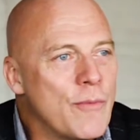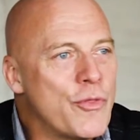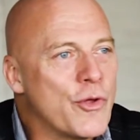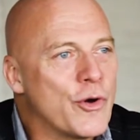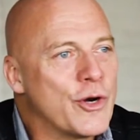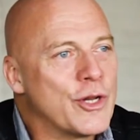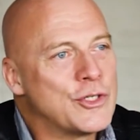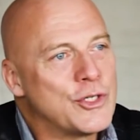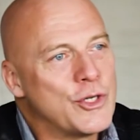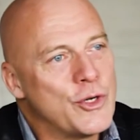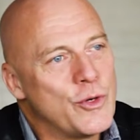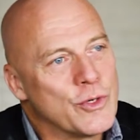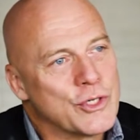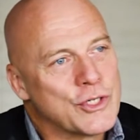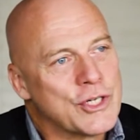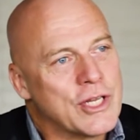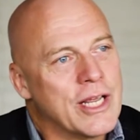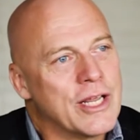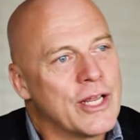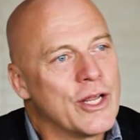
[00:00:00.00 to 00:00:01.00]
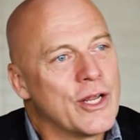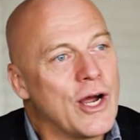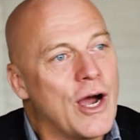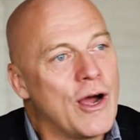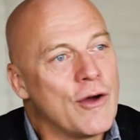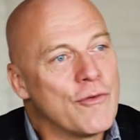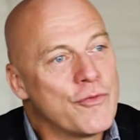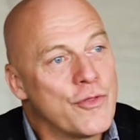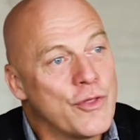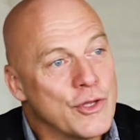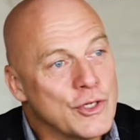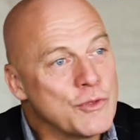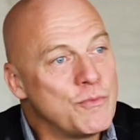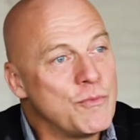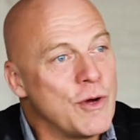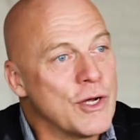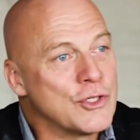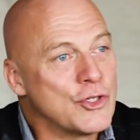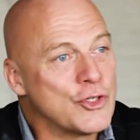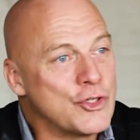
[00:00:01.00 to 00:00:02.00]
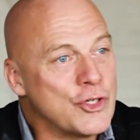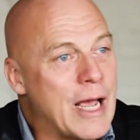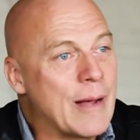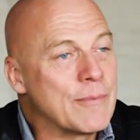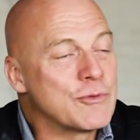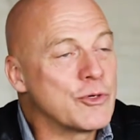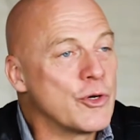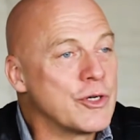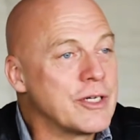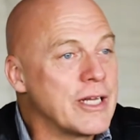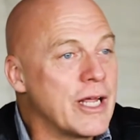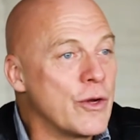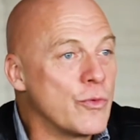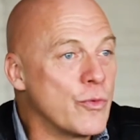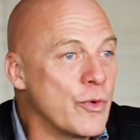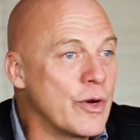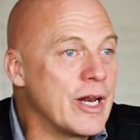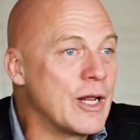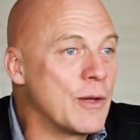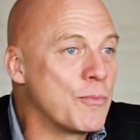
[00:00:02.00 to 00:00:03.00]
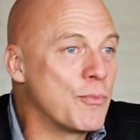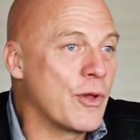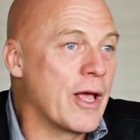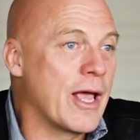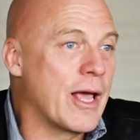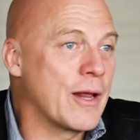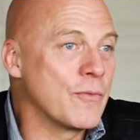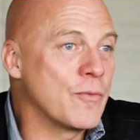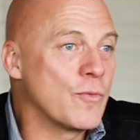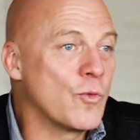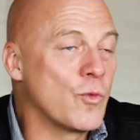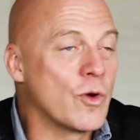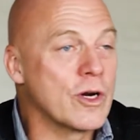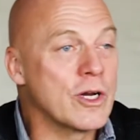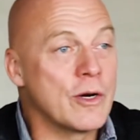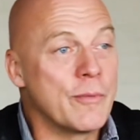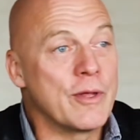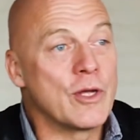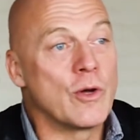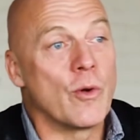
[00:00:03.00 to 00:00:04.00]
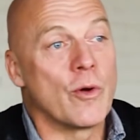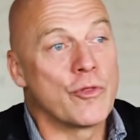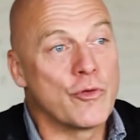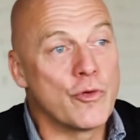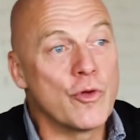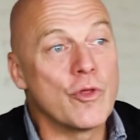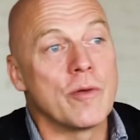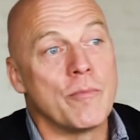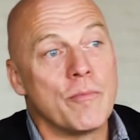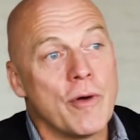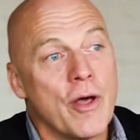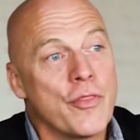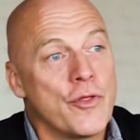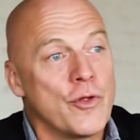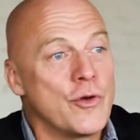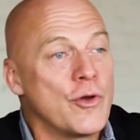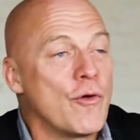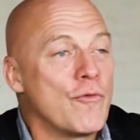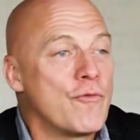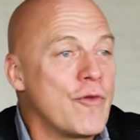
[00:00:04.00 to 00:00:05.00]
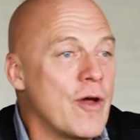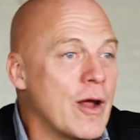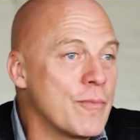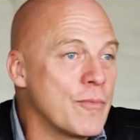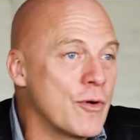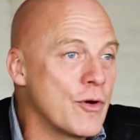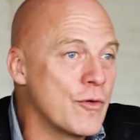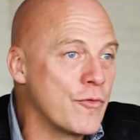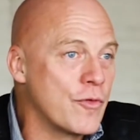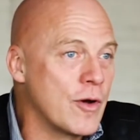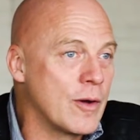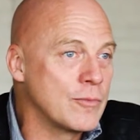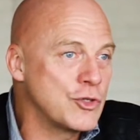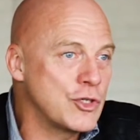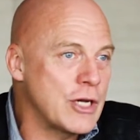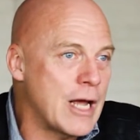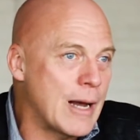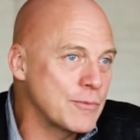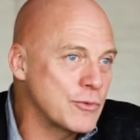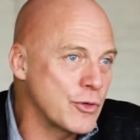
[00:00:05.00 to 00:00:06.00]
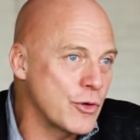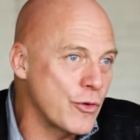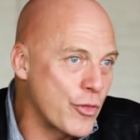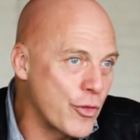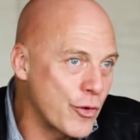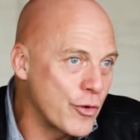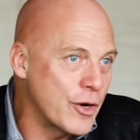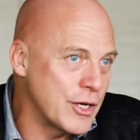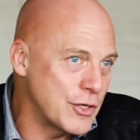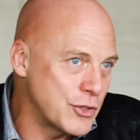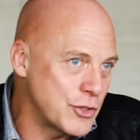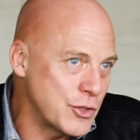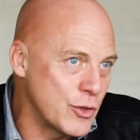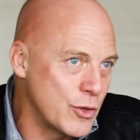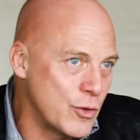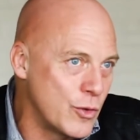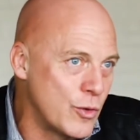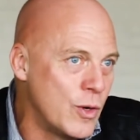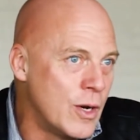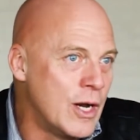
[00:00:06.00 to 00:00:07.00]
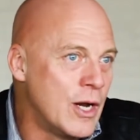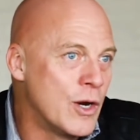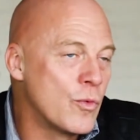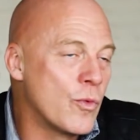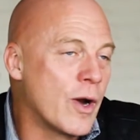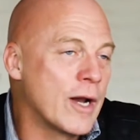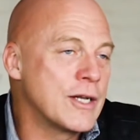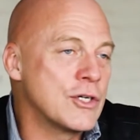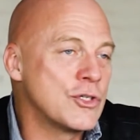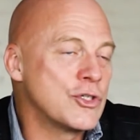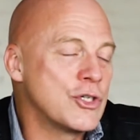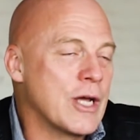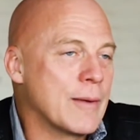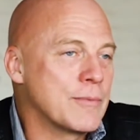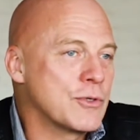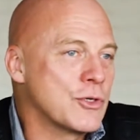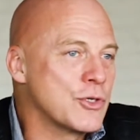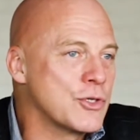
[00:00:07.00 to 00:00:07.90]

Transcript: 32 is kicking off this month's chapter a day reading plan. We're going to be going through the month of November from chapter 32 right to chapter